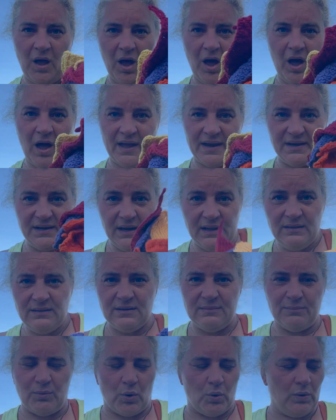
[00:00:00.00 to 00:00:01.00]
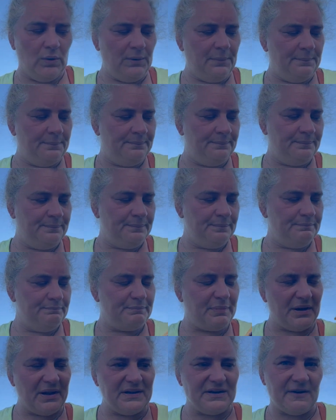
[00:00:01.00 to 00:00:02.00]
I knit them all,
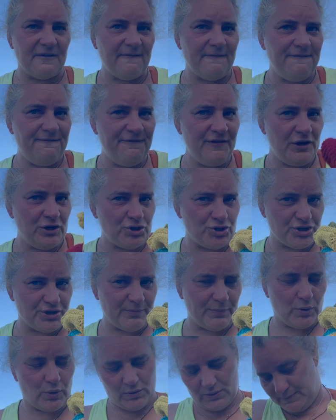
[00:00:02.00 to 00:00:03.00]
but I didn't finish them all.